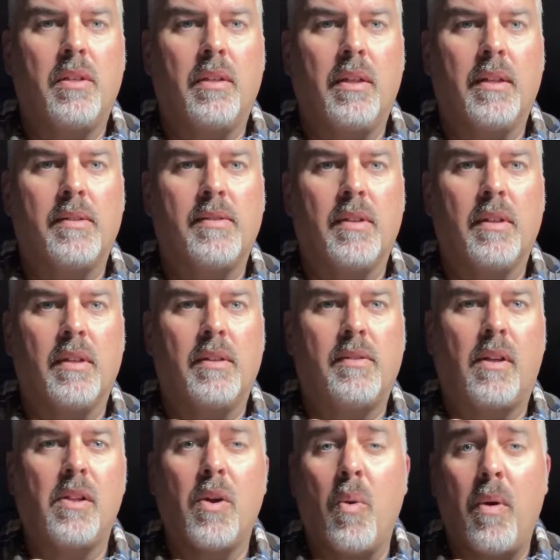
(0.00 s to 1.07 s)
It's a
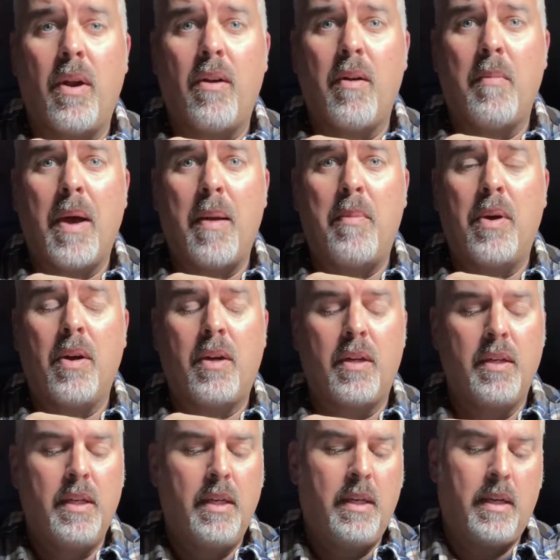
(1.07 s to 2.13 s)
clear winner in my book.